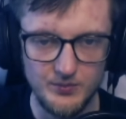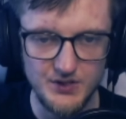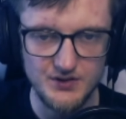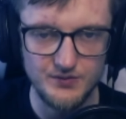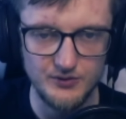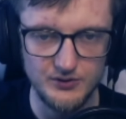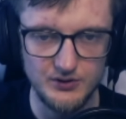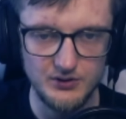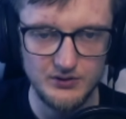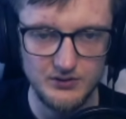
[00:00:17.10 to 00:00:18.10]

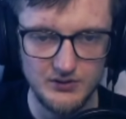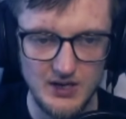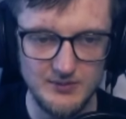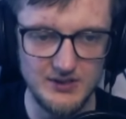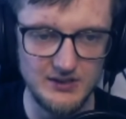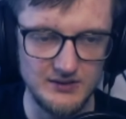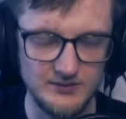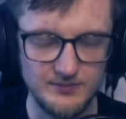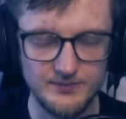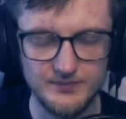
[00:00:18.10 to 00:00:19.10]
Mistfall. I mean,
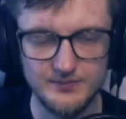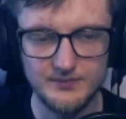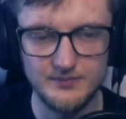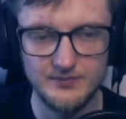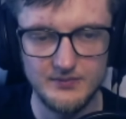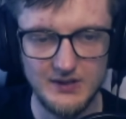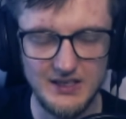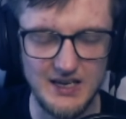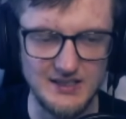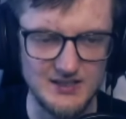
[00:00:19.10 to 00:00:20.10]

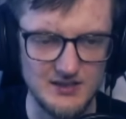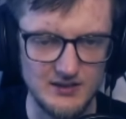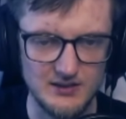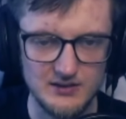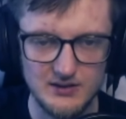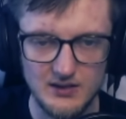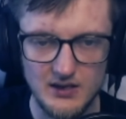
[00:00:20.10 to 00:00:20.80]
yeah, it sucks.